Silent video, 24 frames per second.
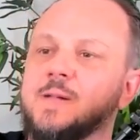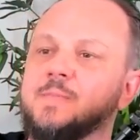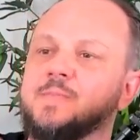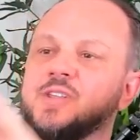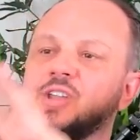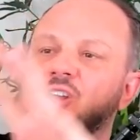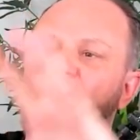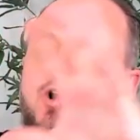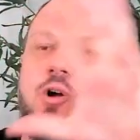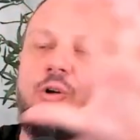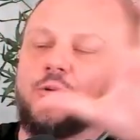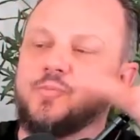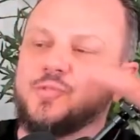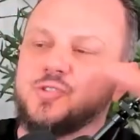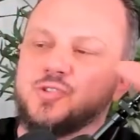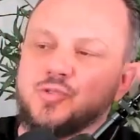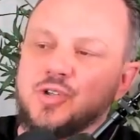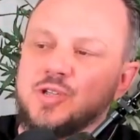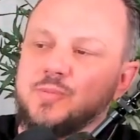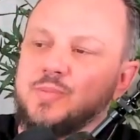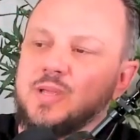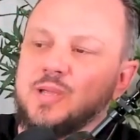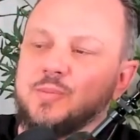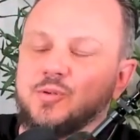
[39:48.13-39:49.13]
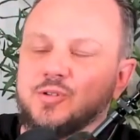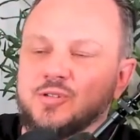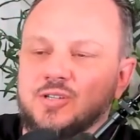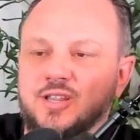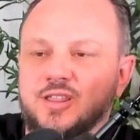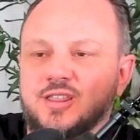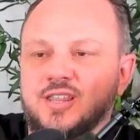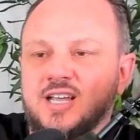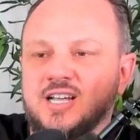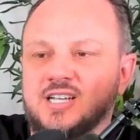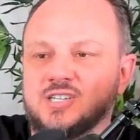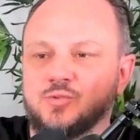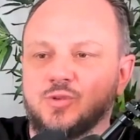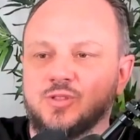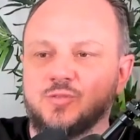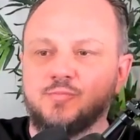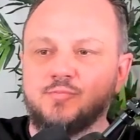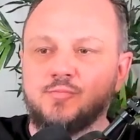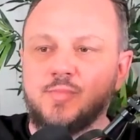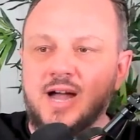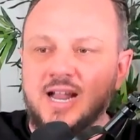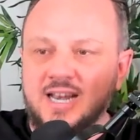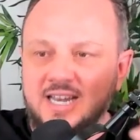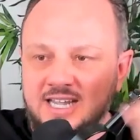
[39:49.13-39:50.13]
you know, treat people to things with
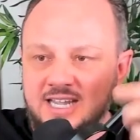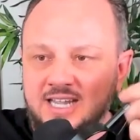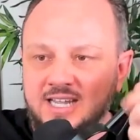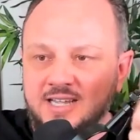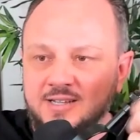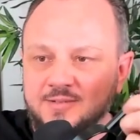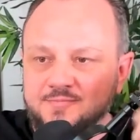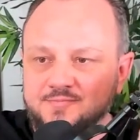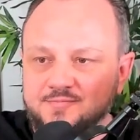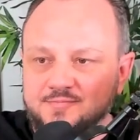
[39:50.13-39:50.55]
money,